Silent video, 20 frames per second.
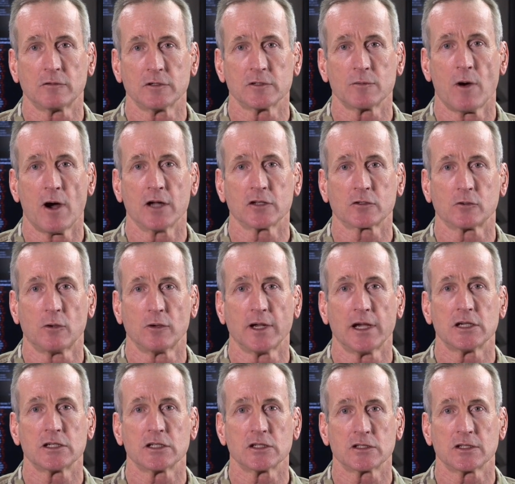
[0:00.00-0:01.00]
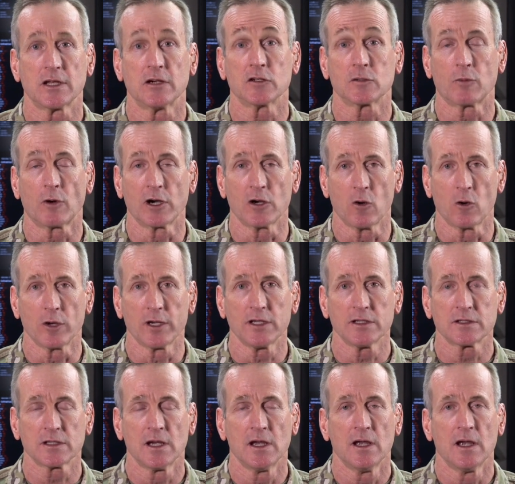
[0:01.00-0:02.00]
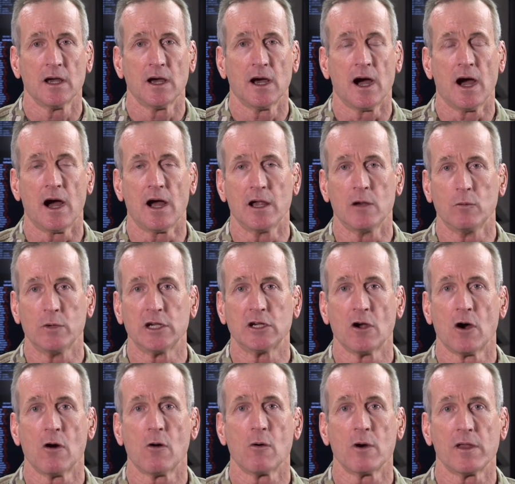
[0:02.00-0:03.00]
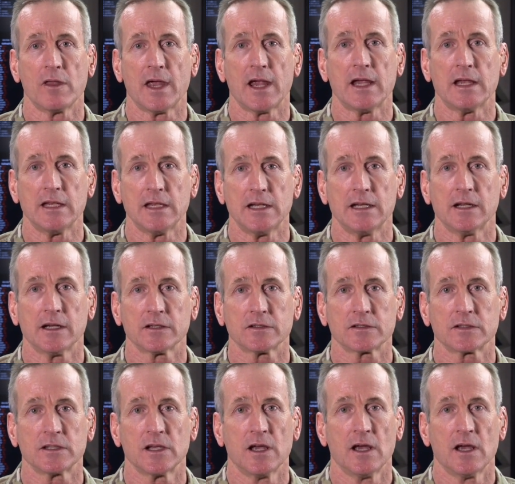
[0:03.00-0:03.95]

Response Coordination Center's priorities, uh, and we go where they need us.